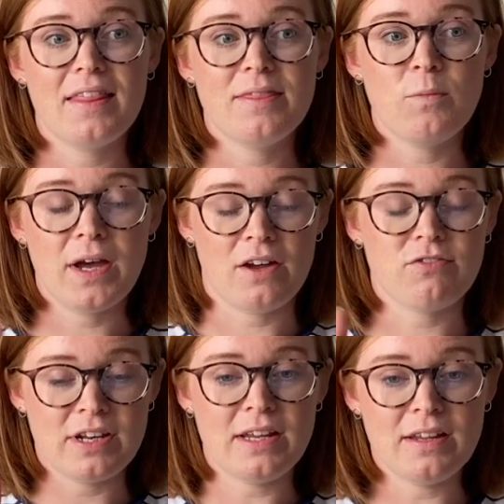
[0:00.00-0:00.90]
we had
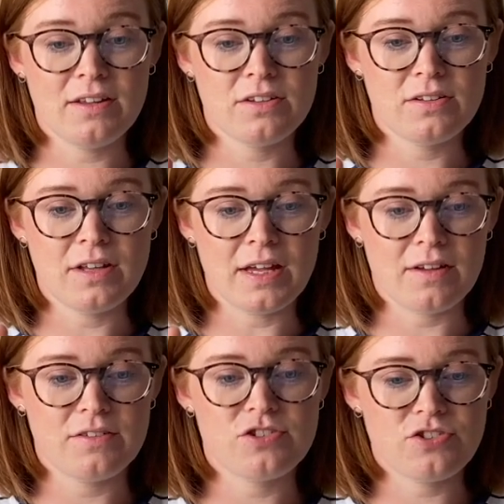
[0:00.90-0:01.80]
really
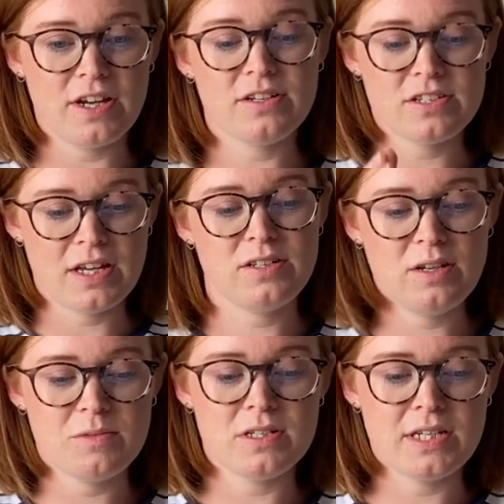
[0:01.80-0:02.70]
strange setup
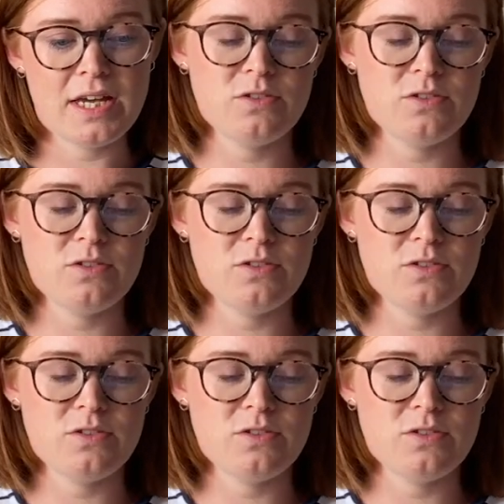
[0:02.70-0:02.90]
to the day.